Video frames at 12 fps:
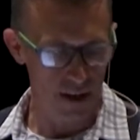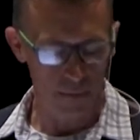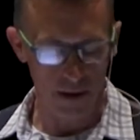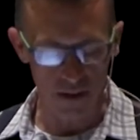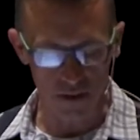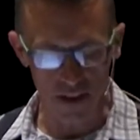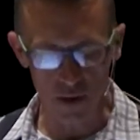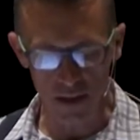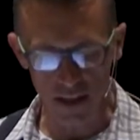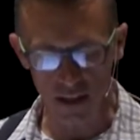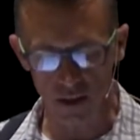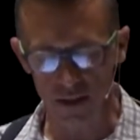But I think we
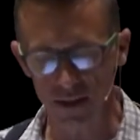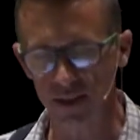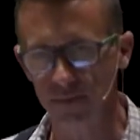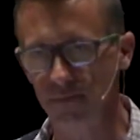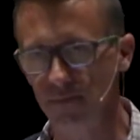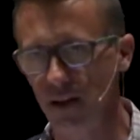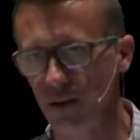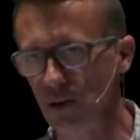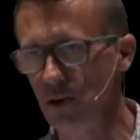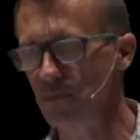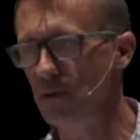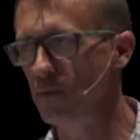can glean some a
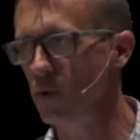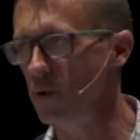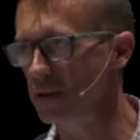little bit more.